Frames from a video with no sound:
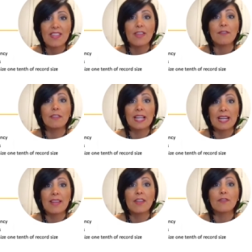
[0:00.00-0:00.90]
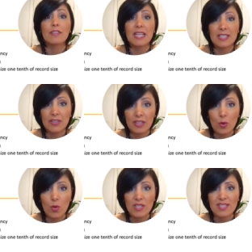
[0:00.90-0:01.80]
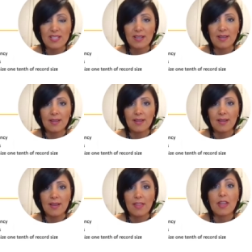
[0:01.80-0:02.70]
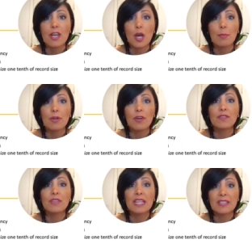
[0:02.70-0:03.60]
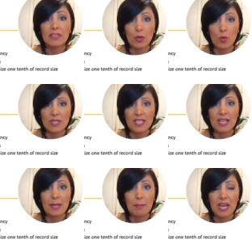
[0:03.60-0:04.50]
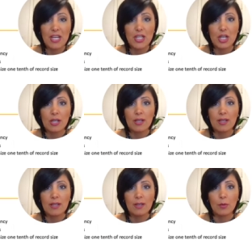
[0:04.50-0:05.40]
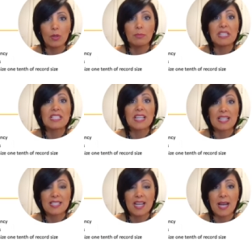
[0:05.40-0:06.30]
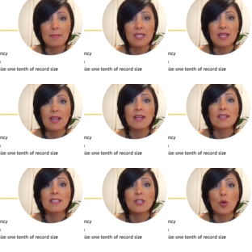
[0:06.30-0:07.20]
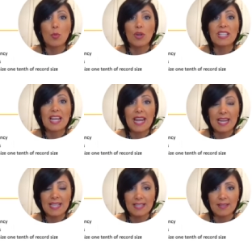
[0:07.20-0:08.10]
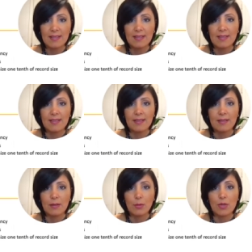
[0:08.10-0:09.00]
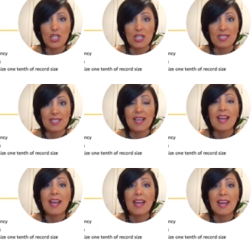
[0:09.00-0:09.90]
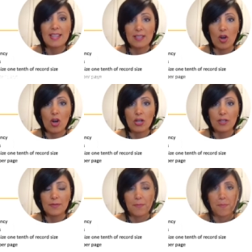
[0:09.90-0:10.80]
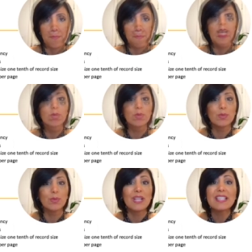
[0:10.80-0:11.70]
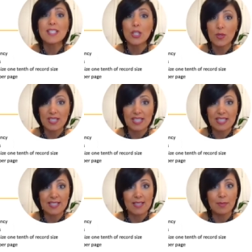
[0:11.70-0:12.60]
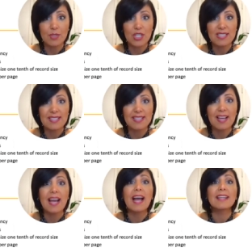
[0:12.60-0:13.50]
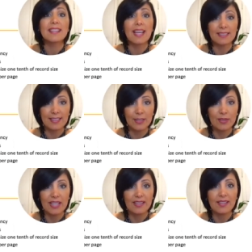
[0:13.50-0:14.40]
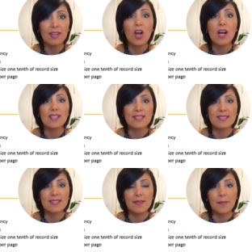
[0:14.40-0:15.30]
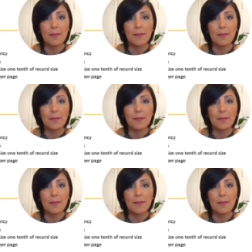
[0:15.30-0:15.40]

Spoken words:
of length of data records, the number of data records on a page will be 10 times 0.8, which is 8R. Now, let's use these assumptions and calculate the costs.